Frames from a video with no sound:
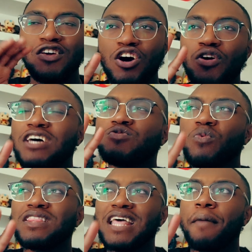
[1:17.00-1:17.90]
You know, that's
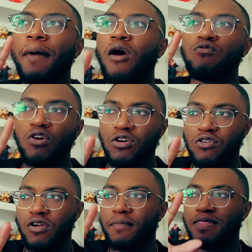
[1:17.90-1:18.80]
one thing about Roto
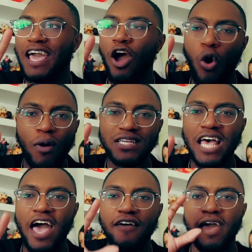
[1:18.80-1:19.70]
Grip. They always
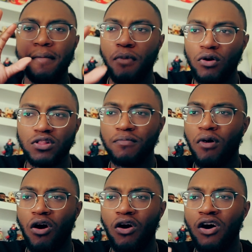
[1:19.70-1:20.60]
have a bowling
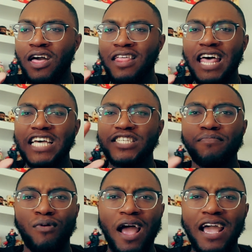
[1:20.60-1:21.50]
ball that's
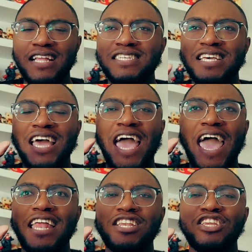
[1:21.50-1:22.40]
bright,
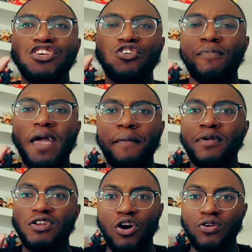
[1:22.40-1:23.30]
and you'll be able
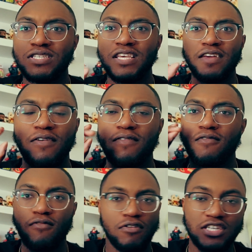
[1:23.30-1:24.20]
to notice it
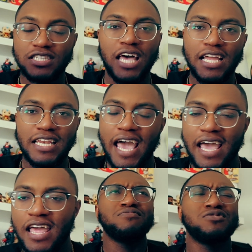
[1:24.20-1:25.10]
just like
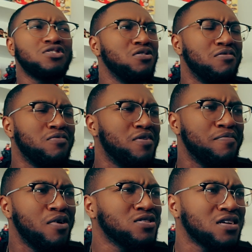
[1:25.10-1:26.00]
that. Shoot, with
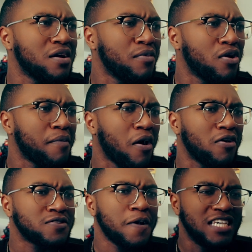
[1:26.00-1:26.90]
most of their bowling
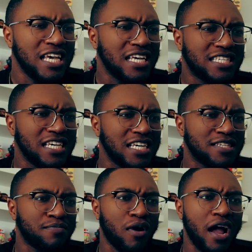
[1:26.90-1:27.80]
balls, TNT
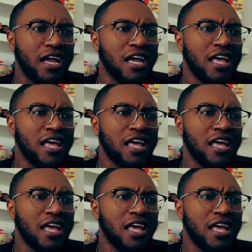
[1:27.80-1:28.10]
is bright.